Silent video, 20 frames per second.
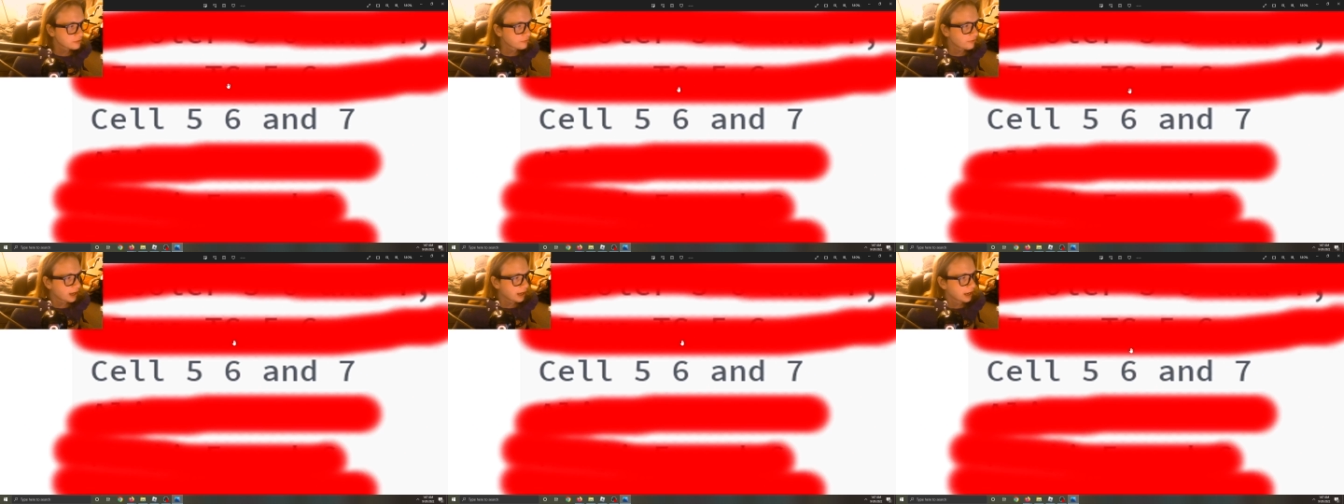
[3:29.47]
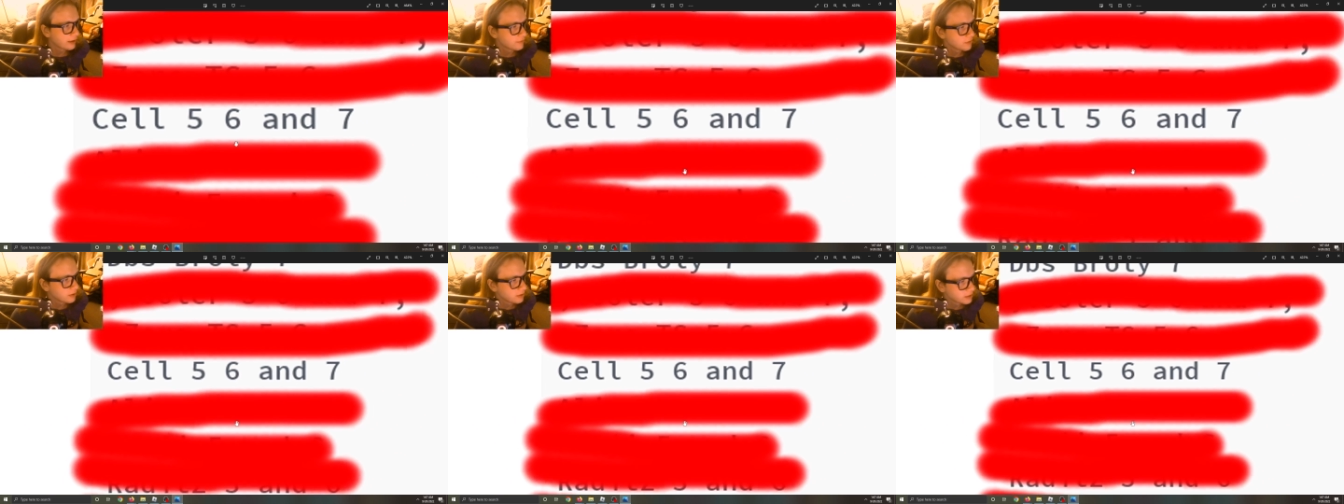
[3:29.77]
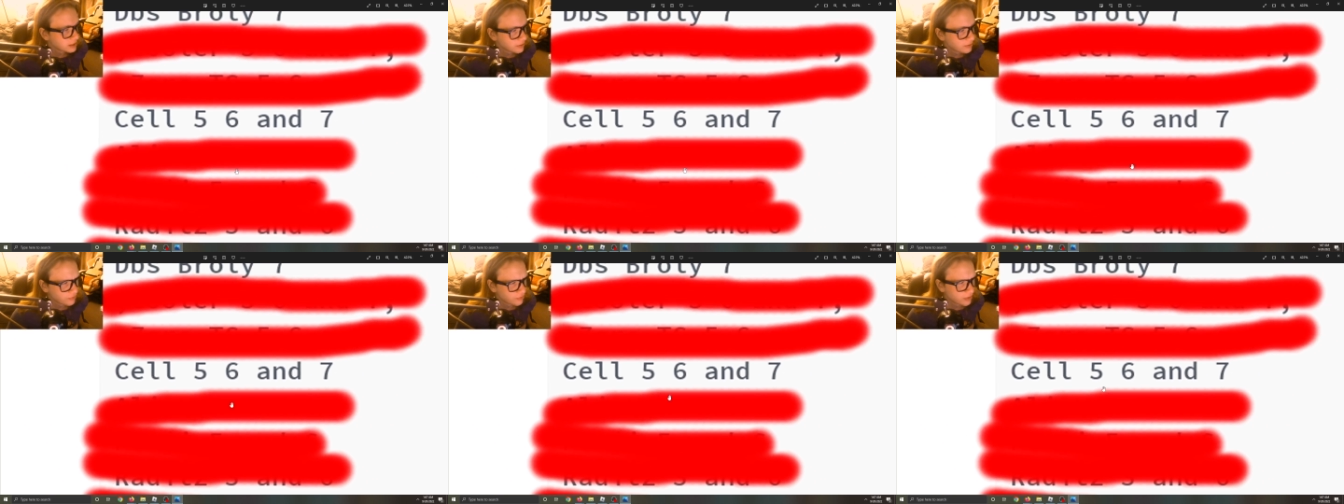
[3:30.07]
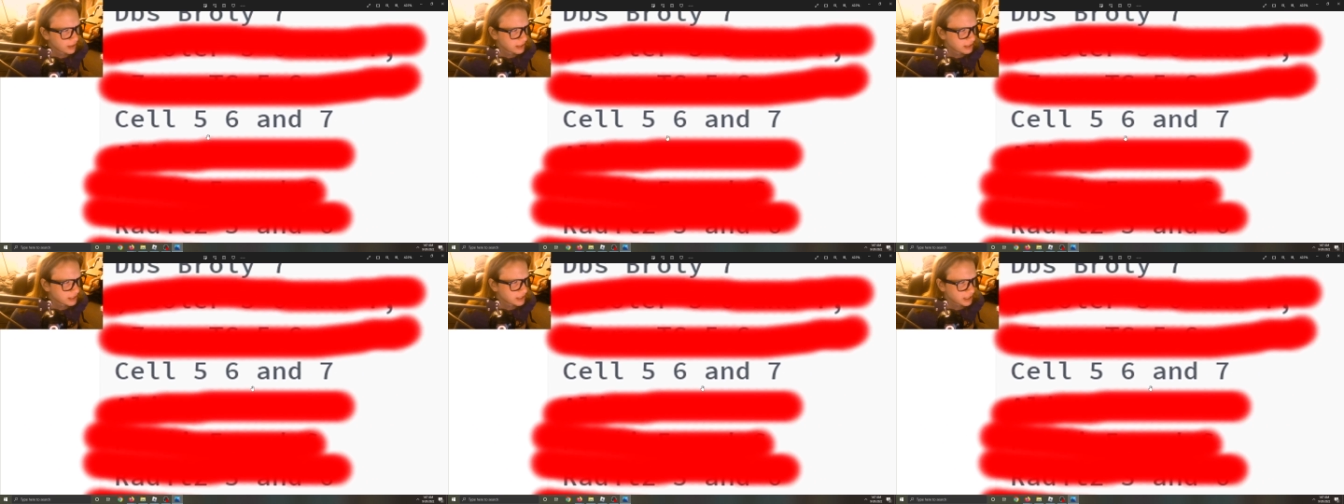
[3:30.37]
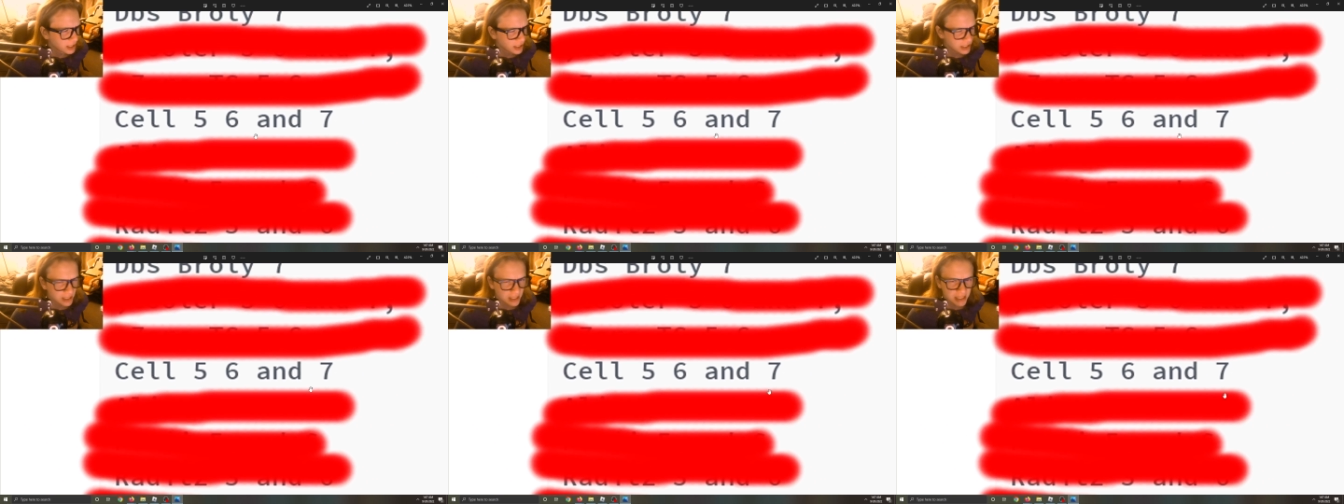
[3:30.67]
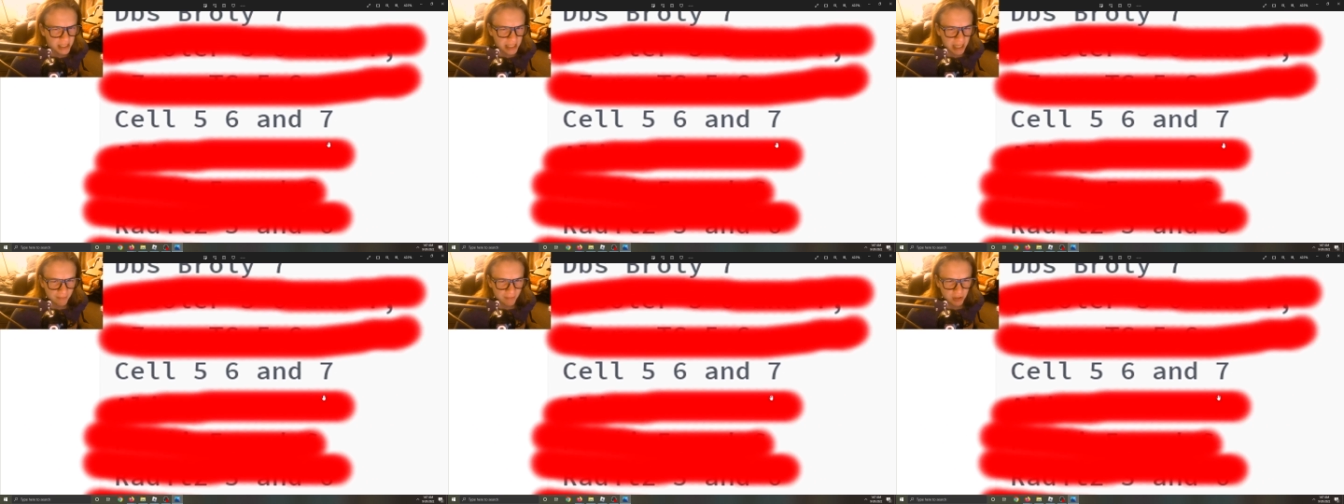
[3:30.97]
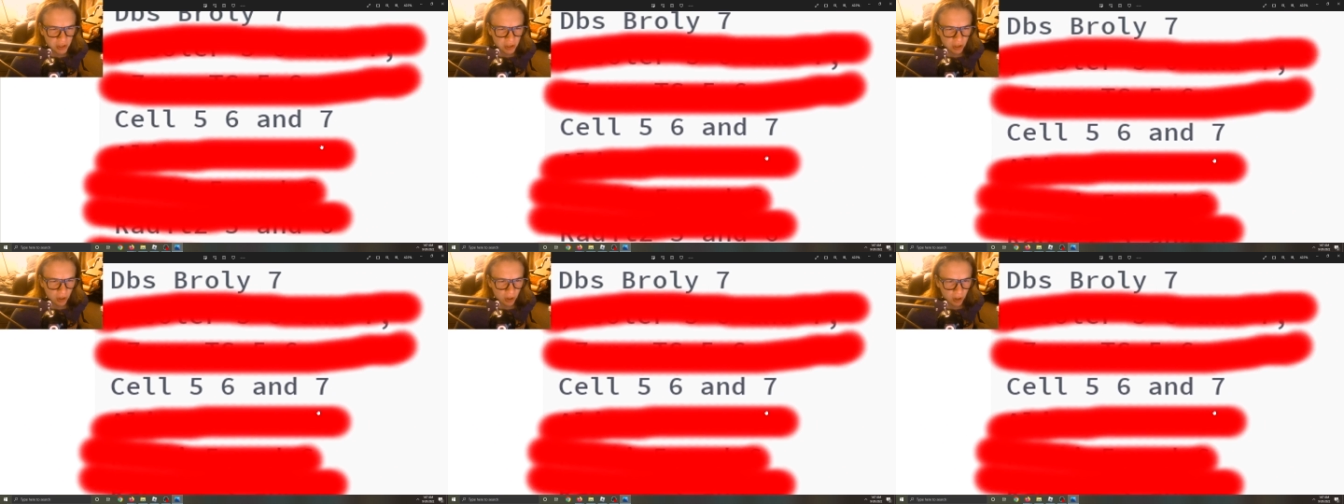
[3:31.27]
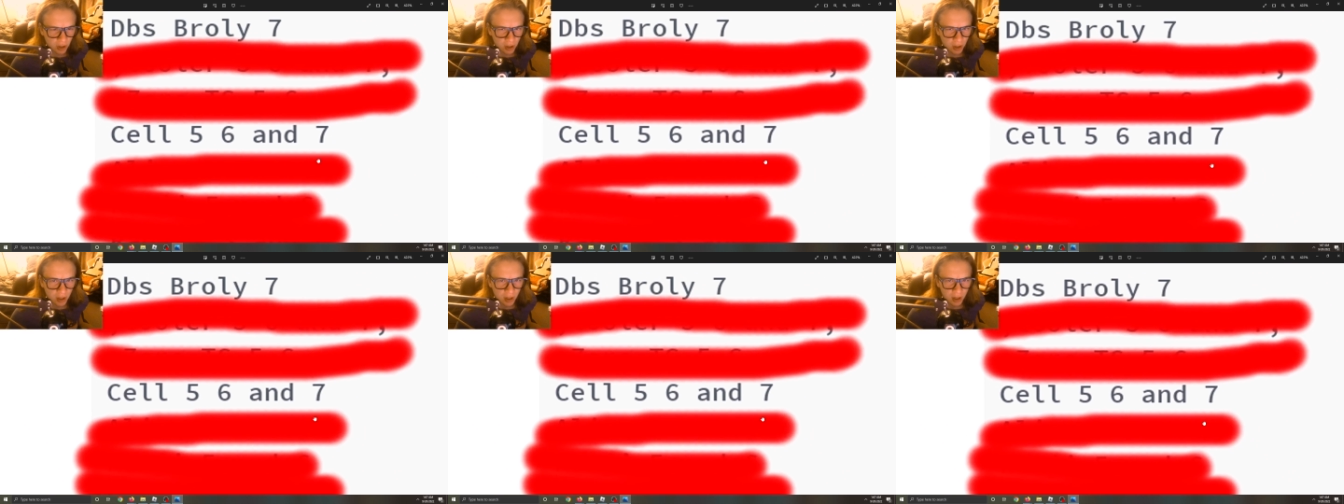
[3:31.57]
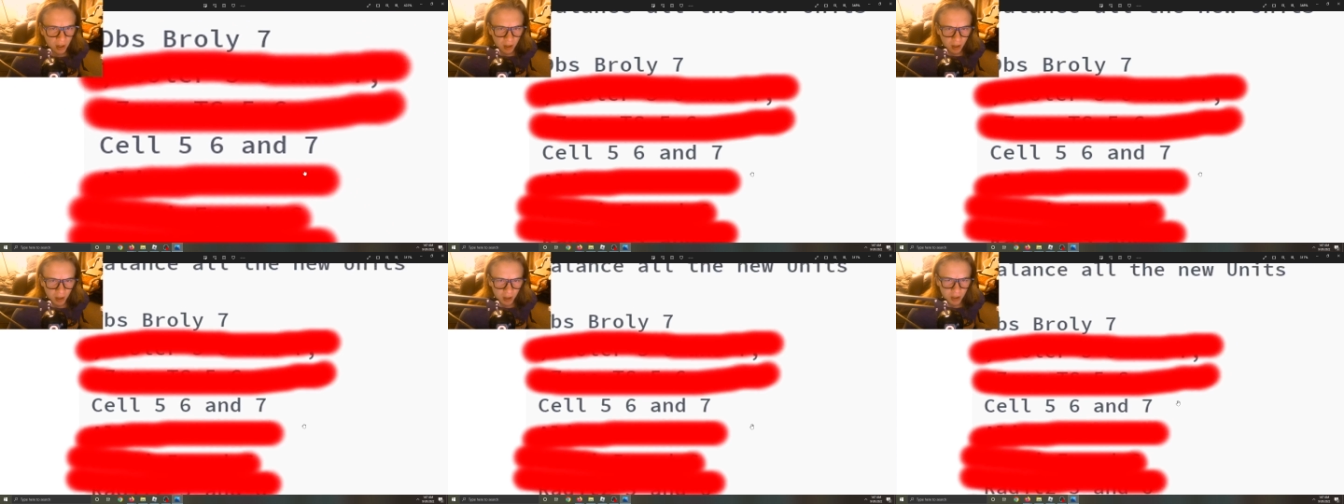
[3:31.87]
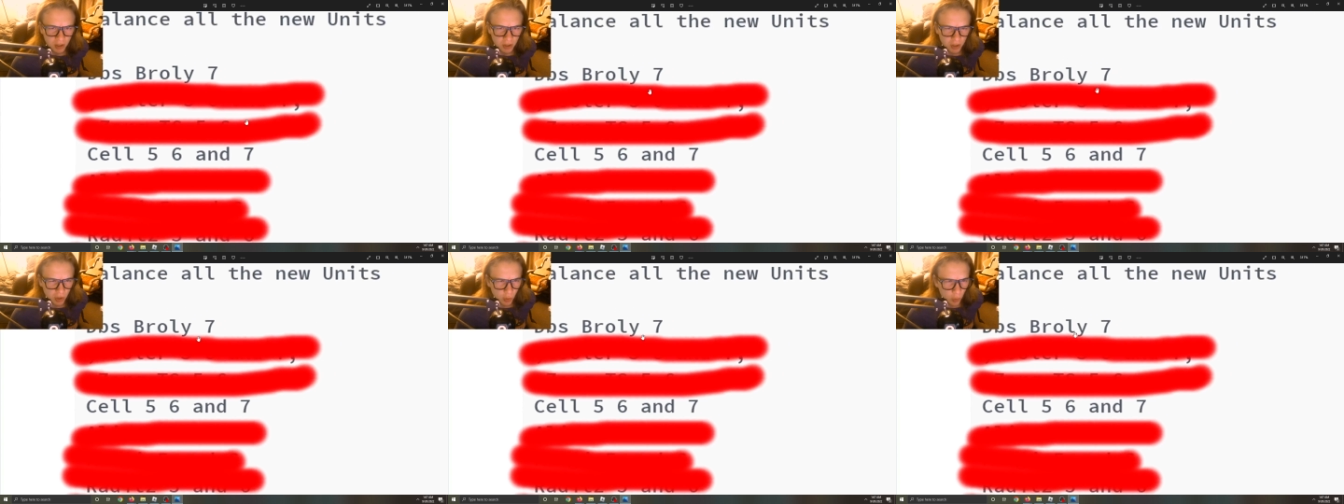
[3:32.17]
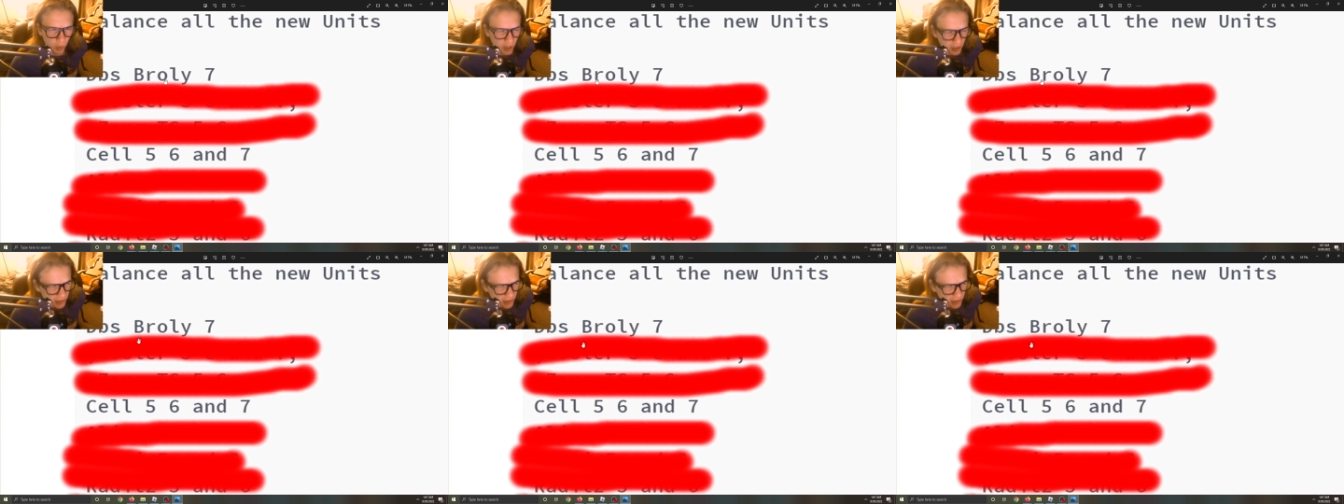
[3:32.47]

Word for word: 5, 6, and 7 star. So the weird